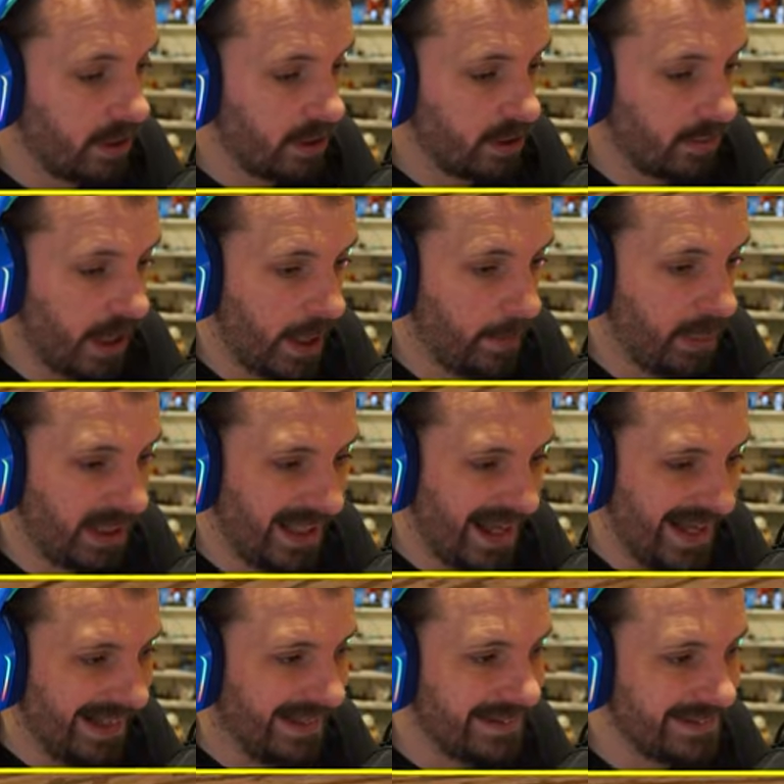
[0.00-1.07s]
My
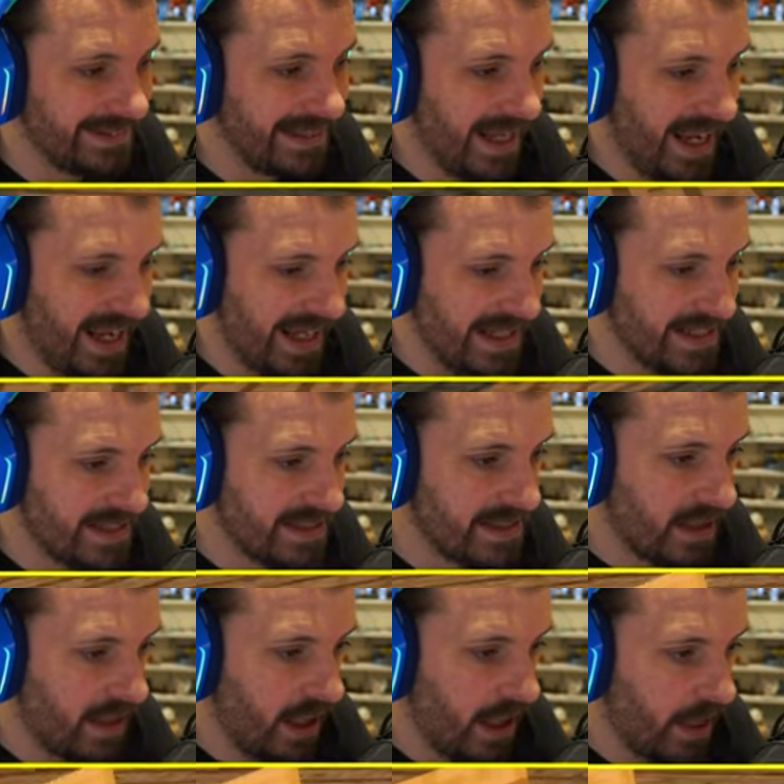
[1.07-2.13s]
plan is
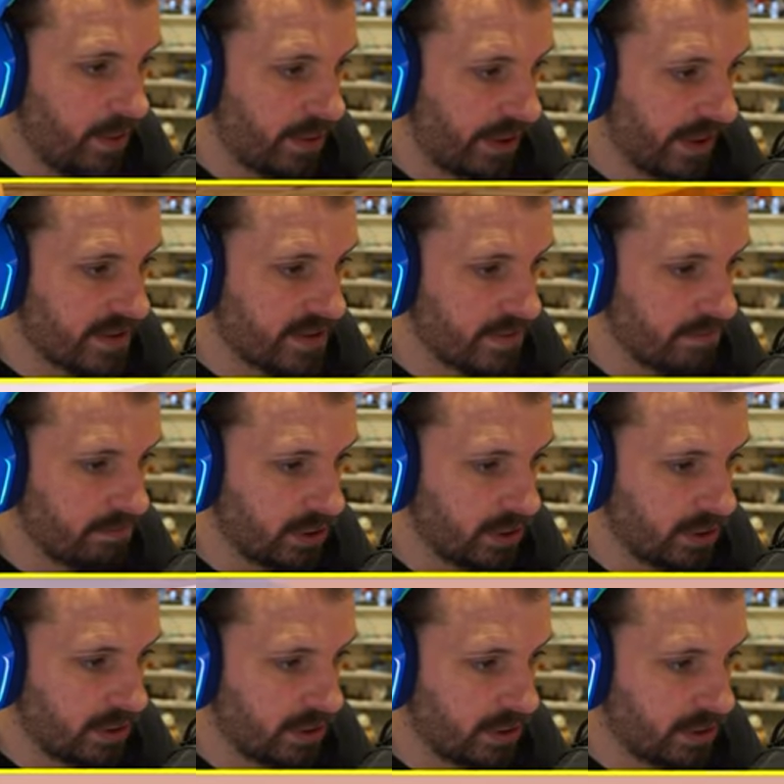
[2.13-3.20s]
I want to get some
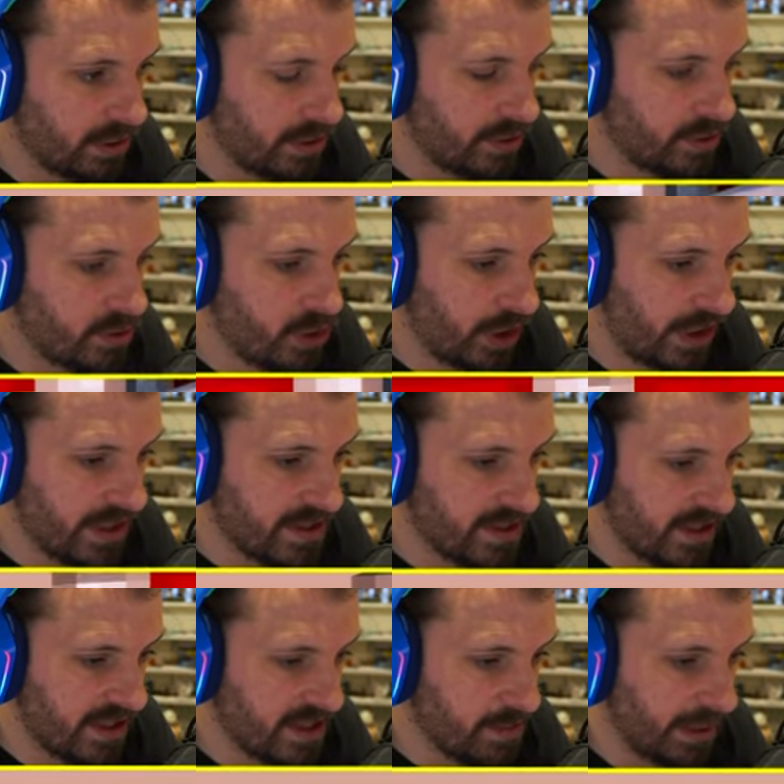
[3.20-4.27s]
more chicken
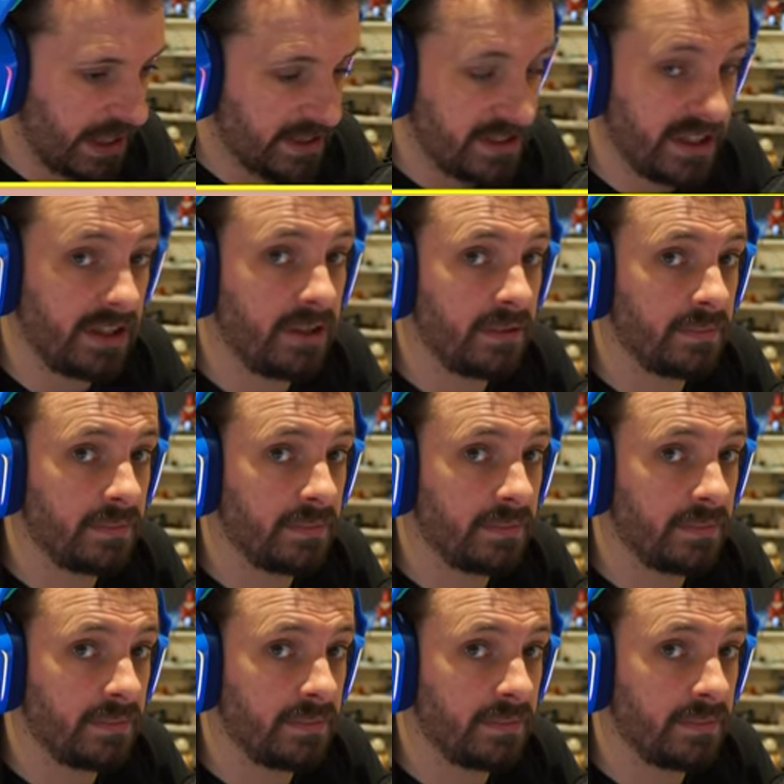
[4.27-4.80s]
seeds planted.